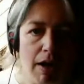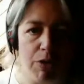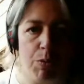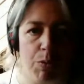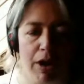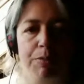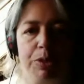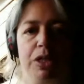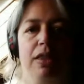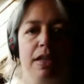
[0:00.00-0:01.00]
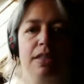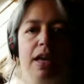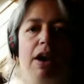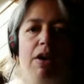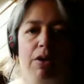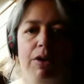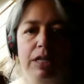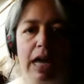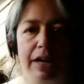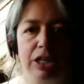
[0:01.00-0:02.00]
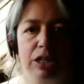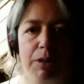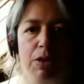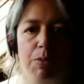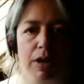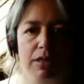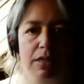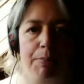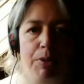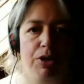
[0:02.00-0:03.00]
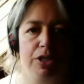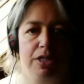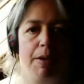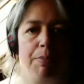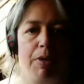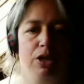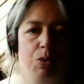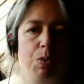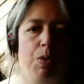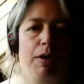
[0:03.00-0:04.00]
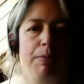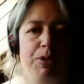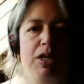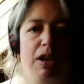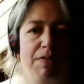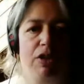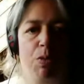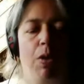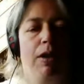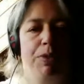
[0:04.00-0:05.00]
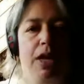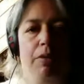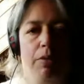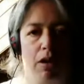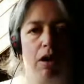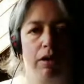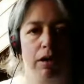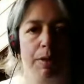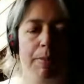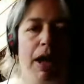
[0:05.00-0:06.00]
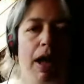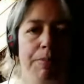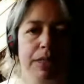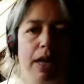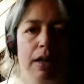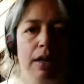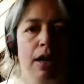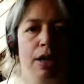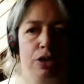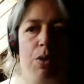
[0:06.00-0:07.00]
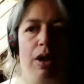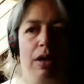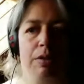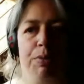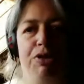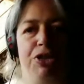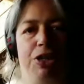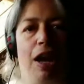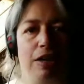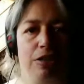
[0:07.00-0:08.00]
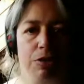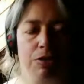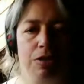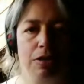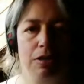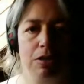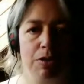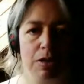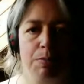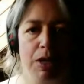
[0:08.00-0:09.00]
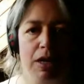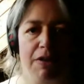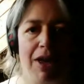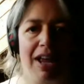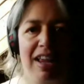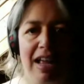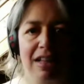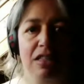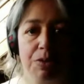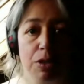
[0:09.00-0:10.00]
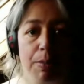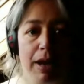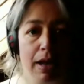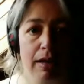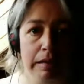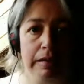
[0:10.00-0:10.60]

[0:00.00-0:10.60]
100% that's there are going to actually be the ones that purchase something, and 20% of that 20% are going to be my upsell. So I can project, so to speak, if I can get so and so many